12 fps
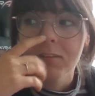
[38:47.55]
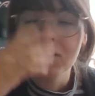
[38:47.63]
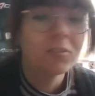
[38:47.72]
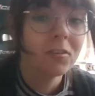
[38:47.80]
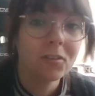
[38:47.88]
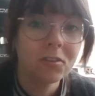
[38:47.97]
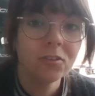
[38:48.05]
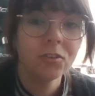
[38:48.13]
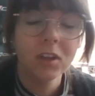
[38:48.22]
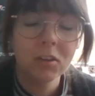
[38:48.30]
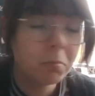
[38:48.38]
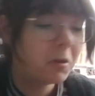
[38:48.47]
There's also
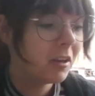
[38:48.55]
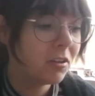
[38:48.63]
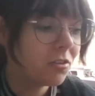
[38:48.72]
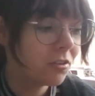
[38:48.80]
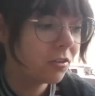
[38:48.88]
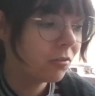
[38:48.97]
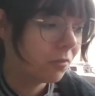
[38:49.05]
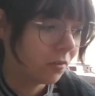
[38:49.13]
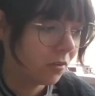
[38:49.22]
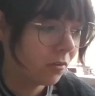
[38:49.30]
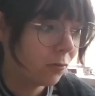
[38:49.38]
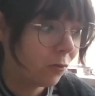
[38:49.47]
explanations
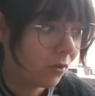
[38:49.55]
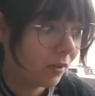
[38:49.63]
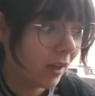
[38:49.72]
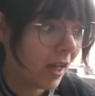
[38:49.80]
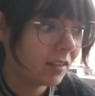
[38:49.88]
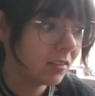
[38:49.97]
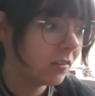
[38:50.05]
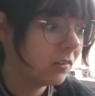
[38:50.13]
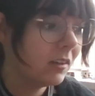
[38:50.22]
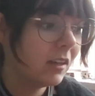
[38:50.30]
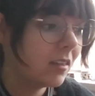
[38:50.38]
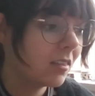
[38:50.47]
for that on
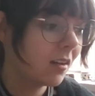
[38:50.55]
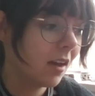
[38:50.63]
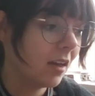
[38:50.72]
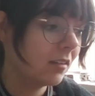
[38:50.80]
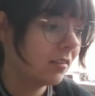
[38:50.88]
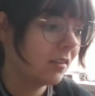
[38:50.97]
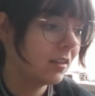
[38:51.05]
the internet,